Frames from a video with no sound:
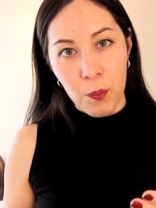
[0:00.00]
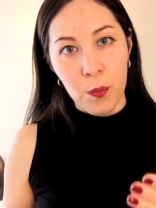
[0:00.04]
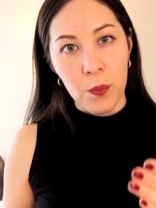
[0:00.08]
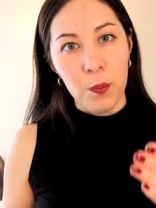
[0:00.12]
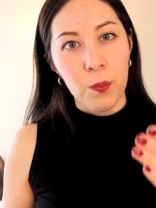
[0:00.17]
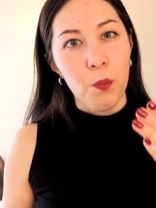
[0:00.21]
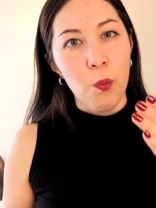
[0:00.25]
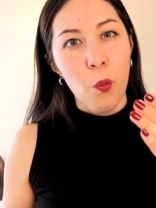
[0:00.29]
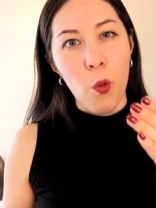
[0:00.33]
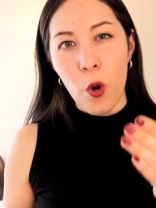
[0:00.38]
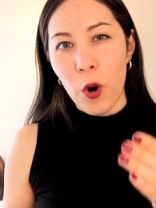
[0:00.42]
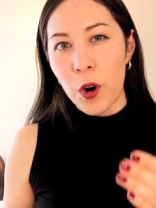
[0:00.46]

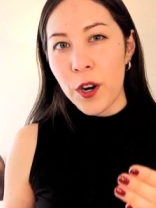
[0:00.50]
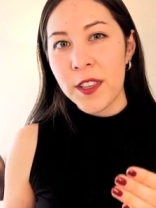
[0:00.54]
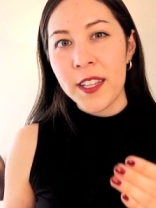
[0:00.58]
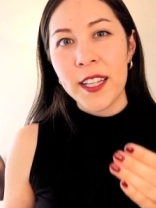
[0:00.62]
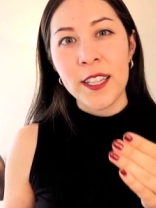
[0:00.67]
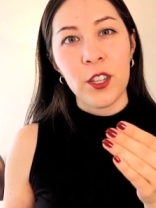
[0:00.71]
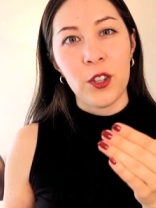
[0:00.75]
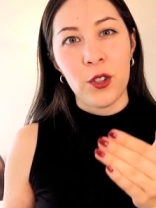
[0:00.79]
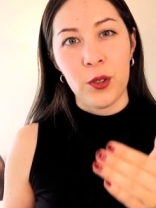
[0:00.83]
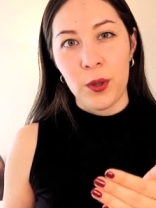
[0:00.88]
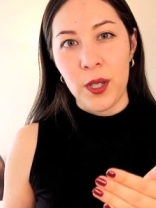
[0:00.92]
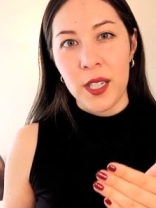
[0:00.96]
more
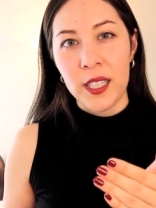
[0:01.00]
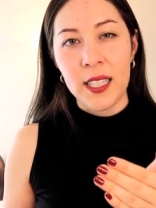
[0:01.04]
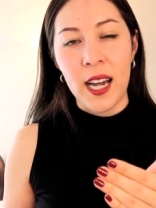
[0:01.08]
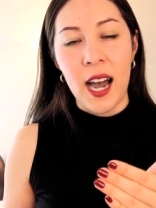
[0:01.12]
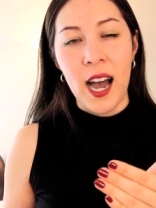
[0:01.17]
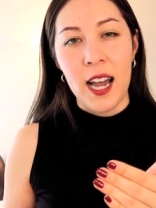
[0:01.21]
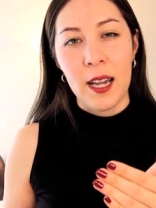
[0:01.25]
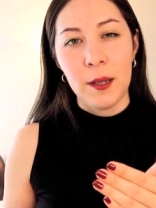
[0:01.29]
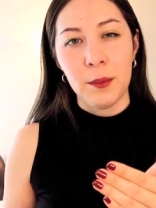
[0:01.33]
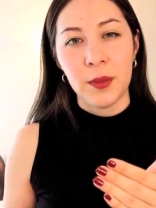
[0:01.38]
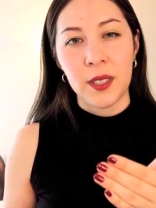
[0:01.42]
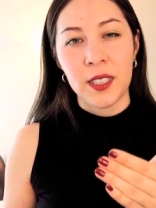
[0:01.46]
than three
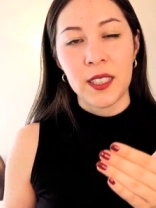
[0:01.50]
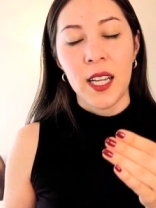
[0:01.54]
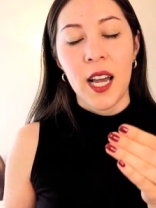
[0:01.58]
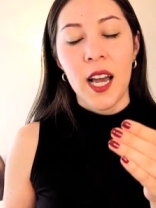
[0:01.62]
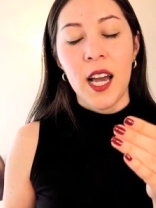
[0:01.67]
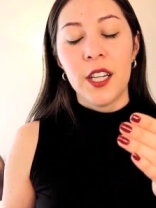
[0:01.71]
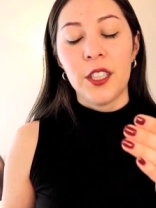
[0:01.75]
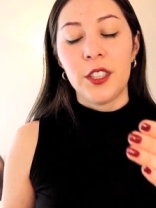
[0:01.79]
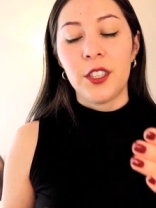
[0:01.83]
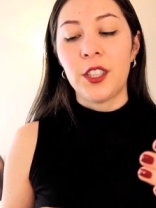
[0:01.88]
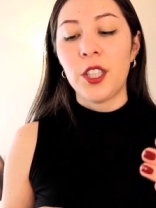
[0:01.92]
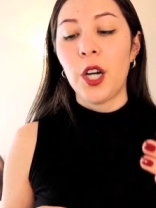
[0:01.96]
times.
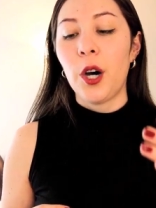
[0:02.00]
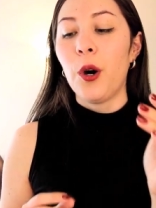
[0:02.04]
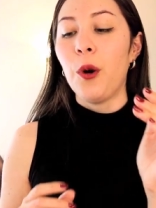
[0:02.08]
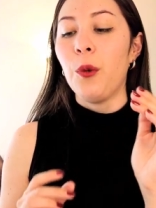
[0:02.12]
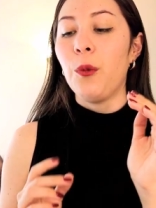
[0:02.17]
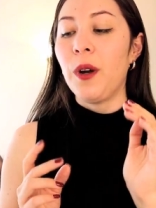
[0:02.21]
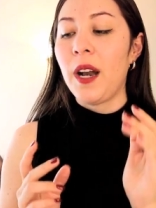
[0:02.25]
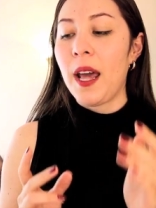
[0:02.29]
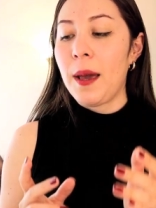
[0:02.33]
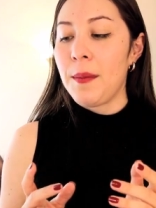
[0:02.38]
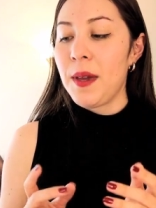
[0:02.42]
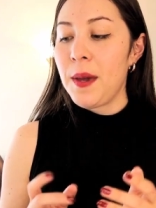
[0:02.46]
So
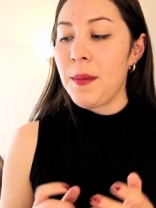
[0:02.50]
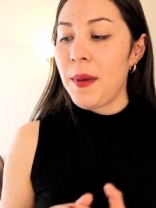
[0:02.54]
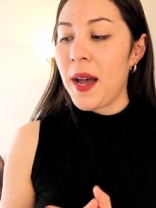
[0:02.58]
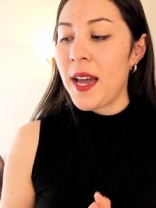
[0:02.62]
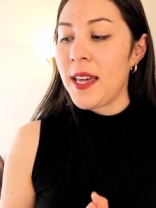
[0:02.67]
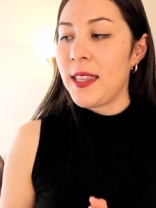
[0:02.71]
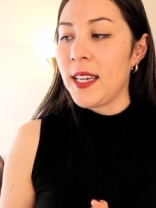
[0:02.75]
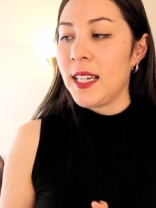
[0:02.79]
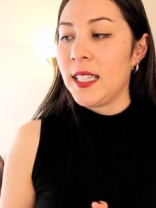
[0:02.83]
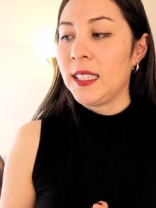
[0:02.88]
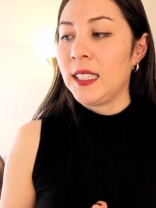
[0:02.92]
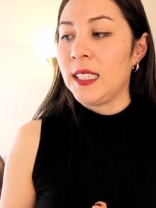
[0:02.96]
what I mean by
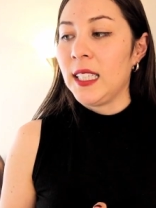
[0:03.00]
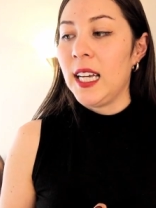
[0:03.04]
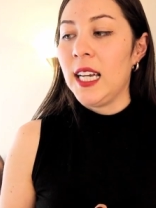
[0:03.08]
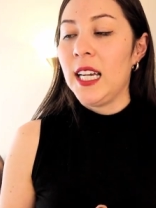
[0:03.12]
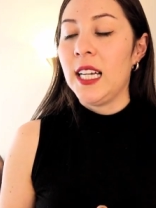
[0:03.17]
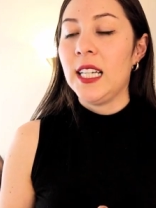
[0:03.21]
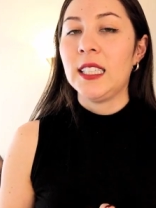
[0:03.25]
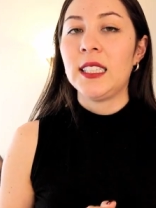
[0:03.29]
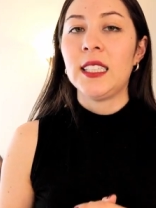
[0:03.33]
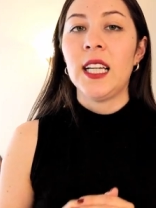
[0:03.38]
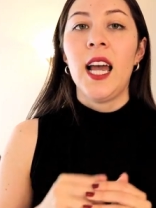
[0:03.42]
this is